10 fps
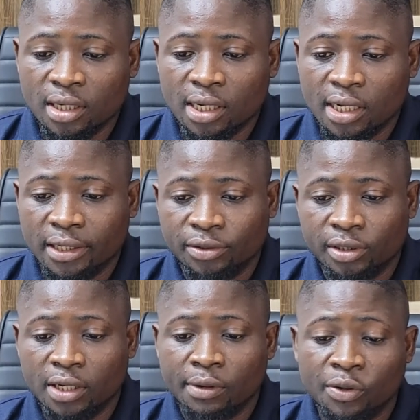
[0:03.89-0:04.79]
Uh,
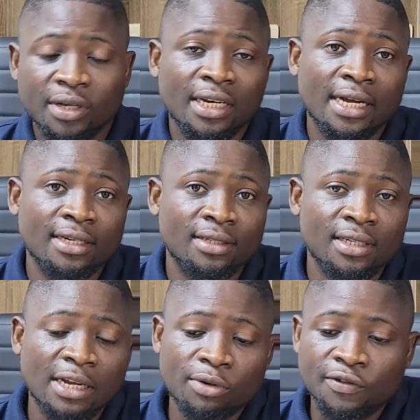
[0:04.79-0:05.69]
today we're looking at the
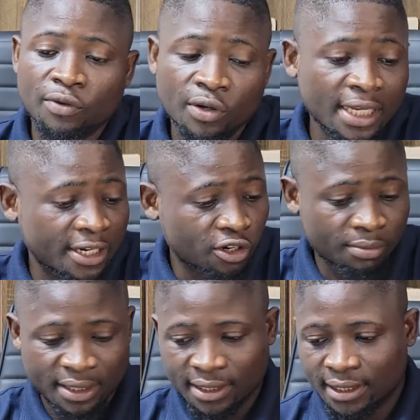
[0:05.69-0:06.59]
syllabus for
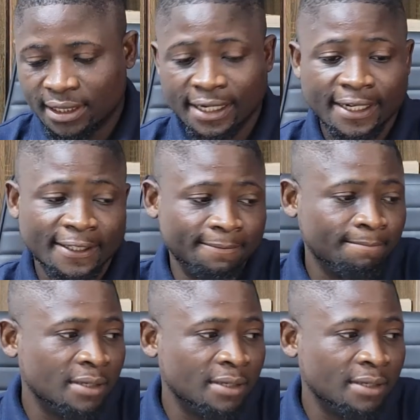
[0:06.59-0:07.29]
economics and